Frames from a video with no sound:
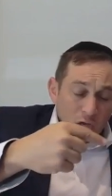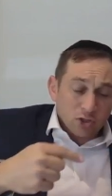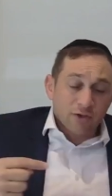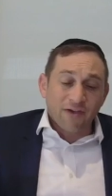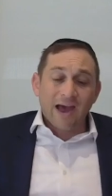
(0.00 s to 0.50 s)

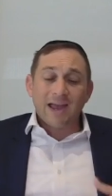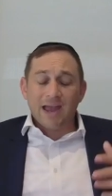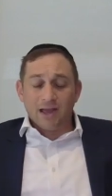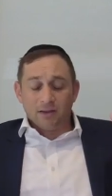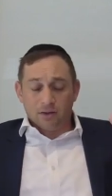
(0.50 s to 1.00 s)
So if I
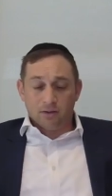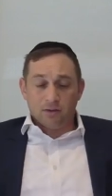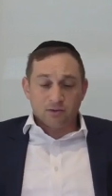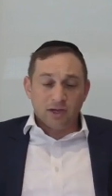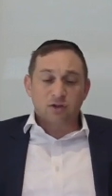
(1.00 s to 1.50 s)
had,
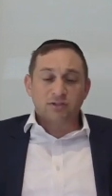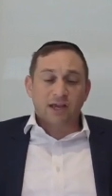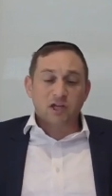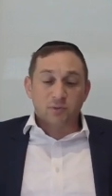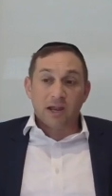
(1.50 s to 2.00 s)
so here's the
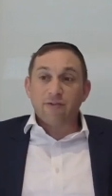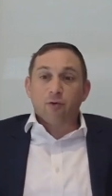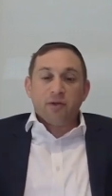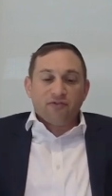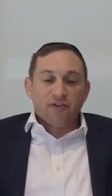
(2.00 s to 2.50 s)
question, it
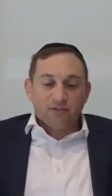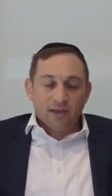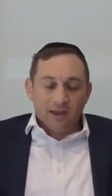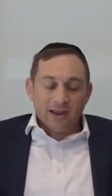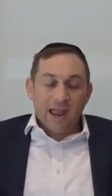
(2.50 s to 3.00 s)
will be
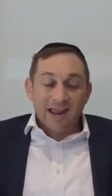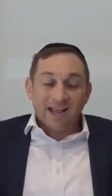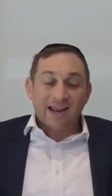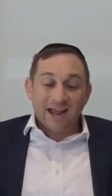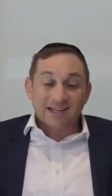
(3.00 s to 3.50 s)
50, and I
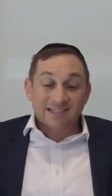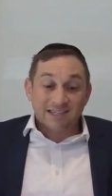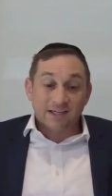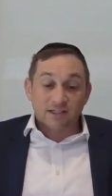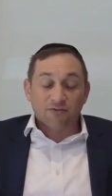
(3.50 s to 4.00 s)
can add a
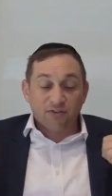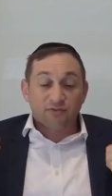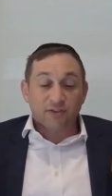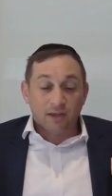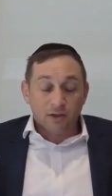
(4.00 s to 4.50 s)
six to
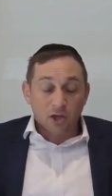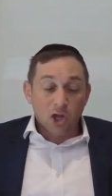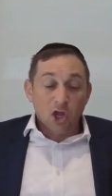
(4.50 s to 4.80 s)
50.